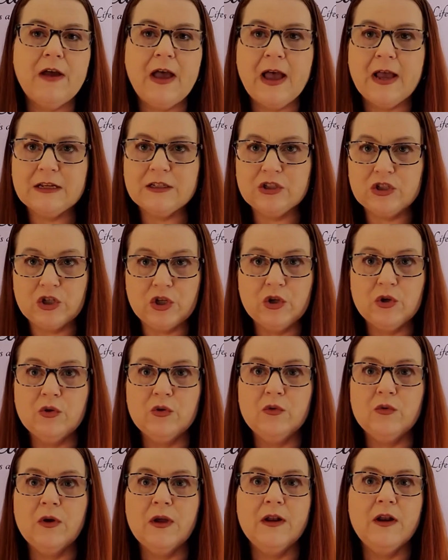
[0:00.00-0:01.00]
Act
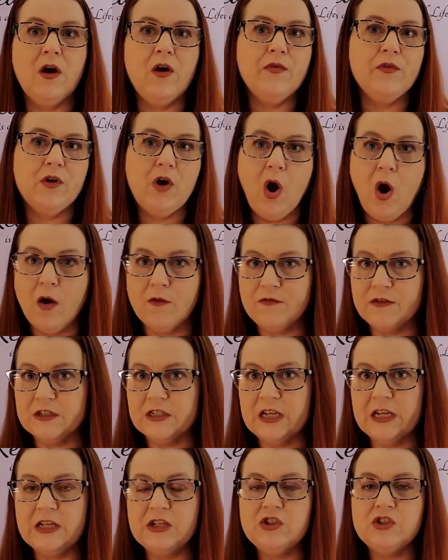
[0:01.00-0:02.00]
2 and all the
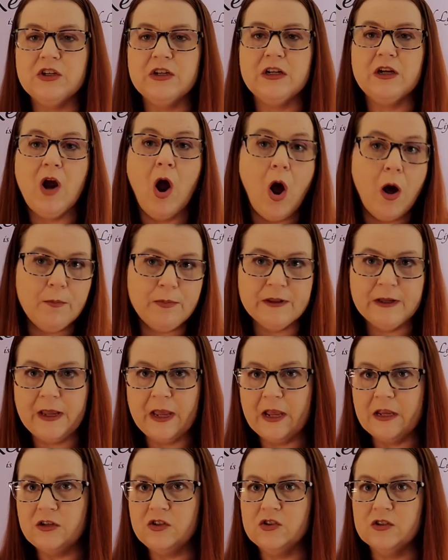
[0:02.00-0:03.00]
confrontation and
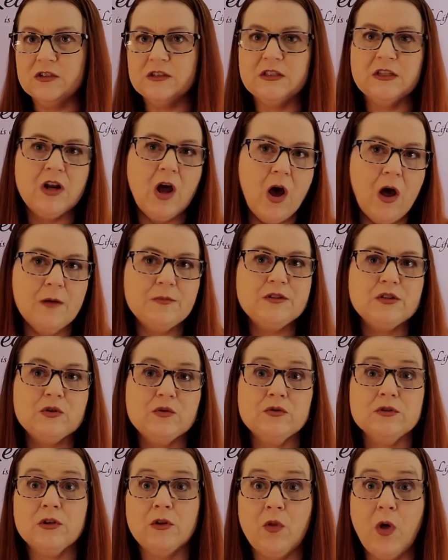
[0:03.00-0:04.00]
complications and
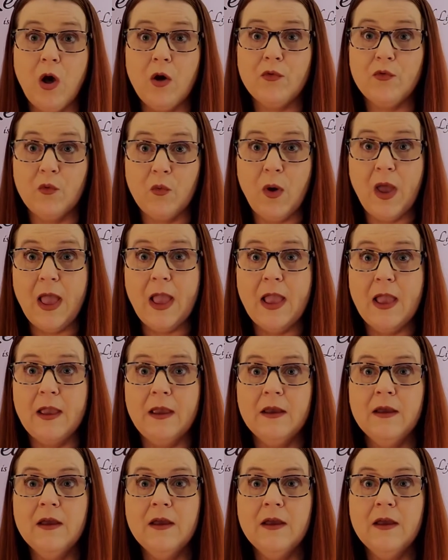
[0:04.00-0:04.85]
obstacles along the way.